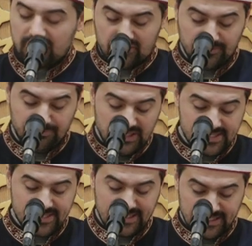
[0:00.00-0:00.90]
The
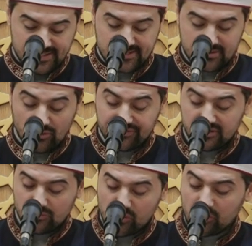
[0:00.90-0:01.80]
busyness of
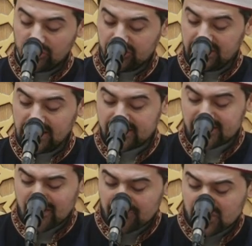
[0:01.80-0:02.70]
the world can
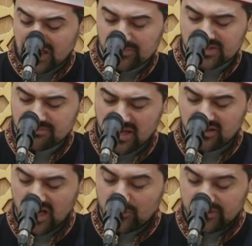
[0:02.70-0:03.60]
sometimes
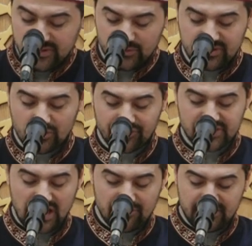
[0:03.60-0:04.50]
make our duty of
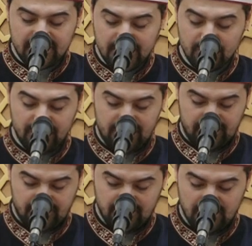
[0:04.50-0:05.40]
servitude
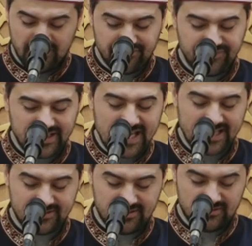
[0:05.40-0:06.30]

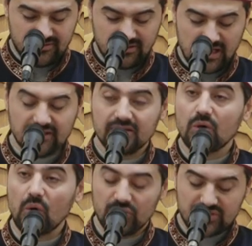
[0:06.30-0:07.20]
forget and
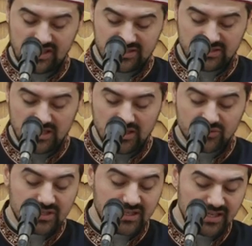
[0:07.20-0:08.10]
cause us
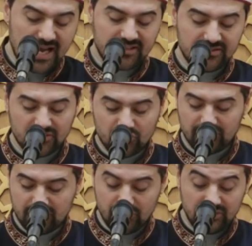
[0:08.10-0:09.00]
to connect
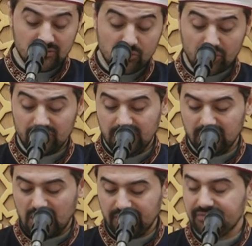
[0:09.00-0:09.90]
to the worldly
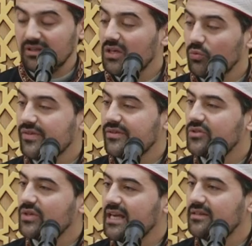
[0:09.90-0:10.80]
life with
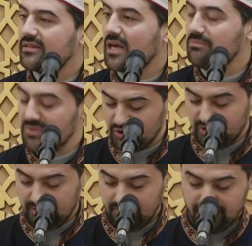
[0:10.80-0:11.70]
great
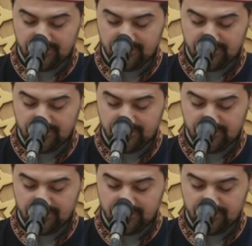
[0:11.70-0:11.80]
ambition.